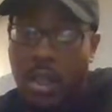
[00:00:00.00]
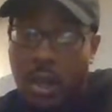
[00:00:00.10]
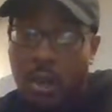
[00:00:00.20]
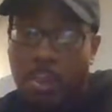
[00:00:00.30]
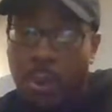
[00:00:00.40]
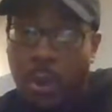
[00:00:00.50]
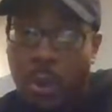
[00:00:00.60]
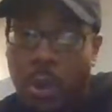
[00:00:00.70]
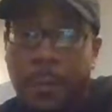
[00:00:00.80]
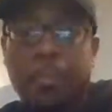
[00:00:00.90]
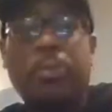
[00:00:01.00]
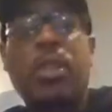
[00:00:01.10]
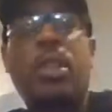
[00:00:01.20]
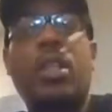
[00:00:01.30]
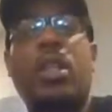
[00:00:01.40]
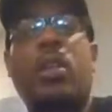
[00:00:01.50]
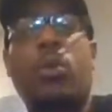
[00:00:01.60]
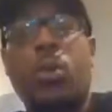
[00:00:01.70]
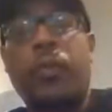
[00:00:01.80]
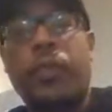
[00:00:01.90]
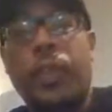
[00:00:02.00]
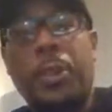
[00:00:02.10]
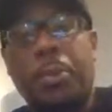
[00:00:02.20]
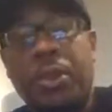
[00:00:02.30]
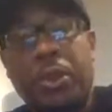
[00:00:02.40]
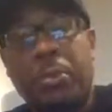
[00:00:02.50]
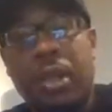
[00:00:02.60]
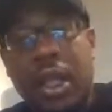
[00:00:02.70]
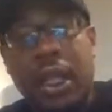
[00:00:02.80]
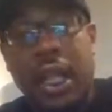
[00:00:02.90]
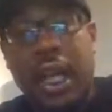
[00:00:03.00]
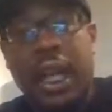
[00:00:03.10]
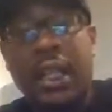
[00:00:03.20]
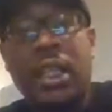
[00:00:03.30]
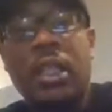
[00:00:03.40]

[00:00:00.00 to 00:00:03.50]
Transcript: code pure in order for the Spencer bloodline